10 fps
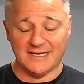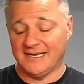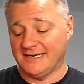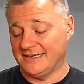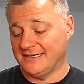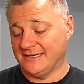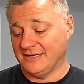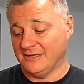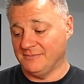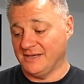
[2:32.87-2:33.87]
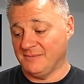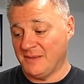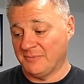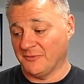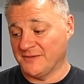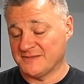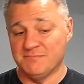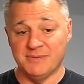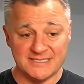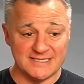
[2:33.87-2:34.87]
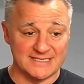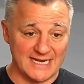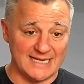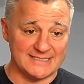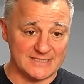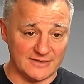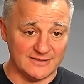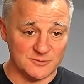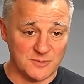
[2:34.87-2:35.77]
and many people in this business got started.